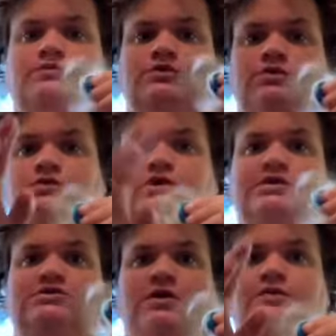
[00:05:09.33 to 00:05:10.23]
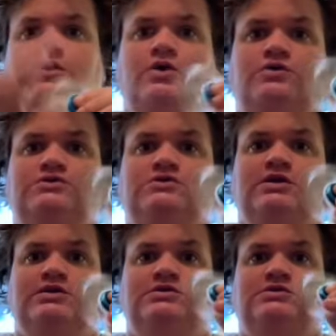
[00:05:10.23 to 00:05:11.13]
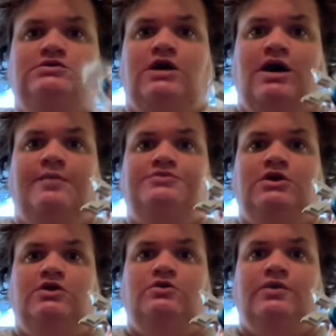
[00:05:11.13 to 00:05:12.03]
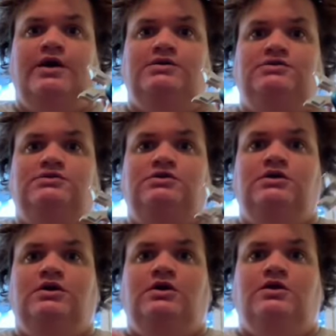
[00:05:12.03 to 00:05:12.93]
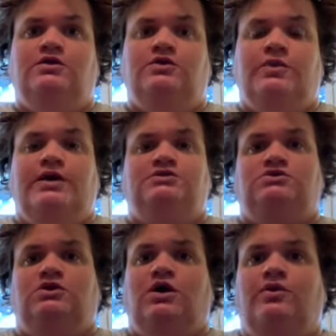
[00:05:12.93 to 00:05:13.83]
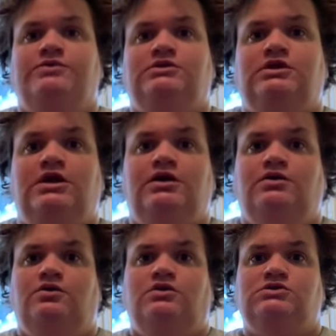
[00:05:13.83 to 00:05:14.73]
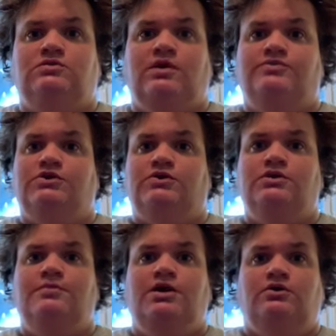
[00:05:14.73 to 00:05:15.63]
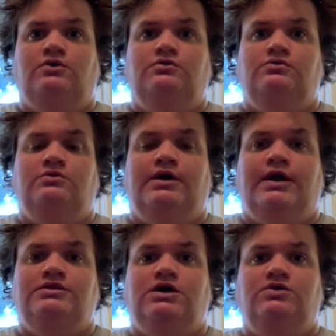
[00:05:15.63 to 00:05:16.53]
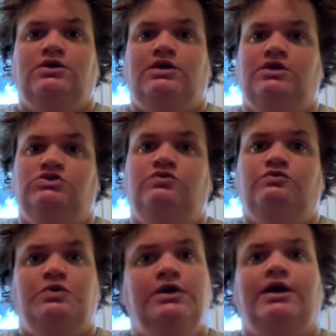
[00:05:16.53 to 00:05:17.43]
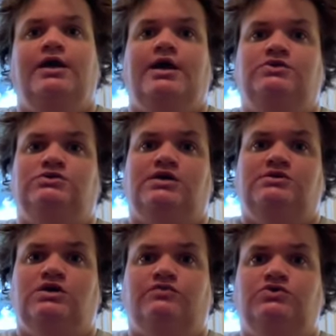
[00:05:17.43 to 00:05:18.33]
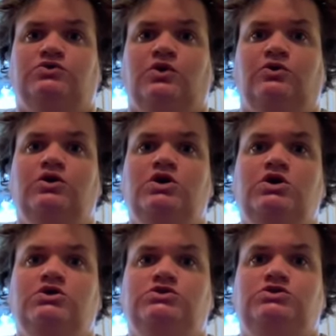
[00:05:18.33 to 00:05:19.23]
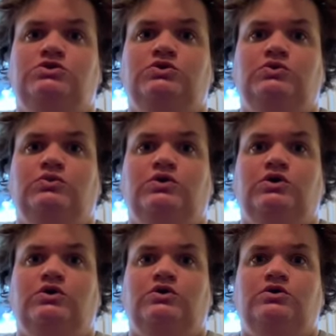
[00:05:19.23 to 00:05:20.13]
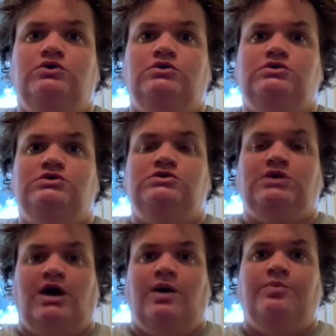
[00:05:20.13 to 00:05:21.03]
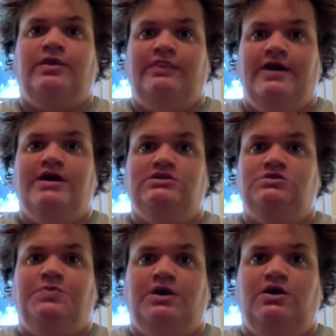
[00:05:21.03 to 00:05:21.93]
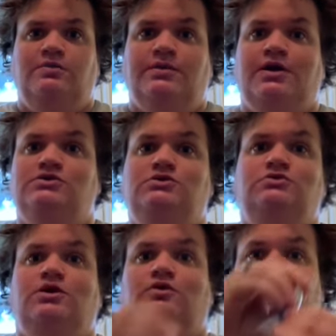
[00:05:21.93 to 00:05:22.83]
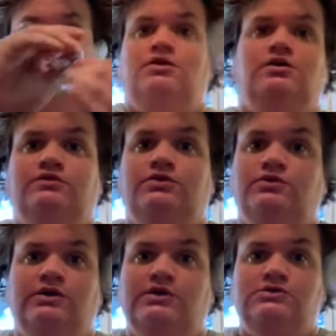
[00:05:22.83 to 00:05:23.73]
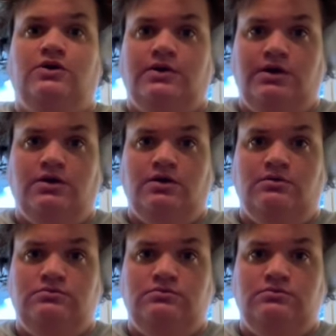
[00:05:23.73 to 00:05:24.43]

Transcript: do this on the notes, and he stops on the rests. The rests are not always at the end. Sometimes they're in the middle. And I tell the kids, you've really got to exercise self-control to stop that spinner, because you know they love to do this all day long.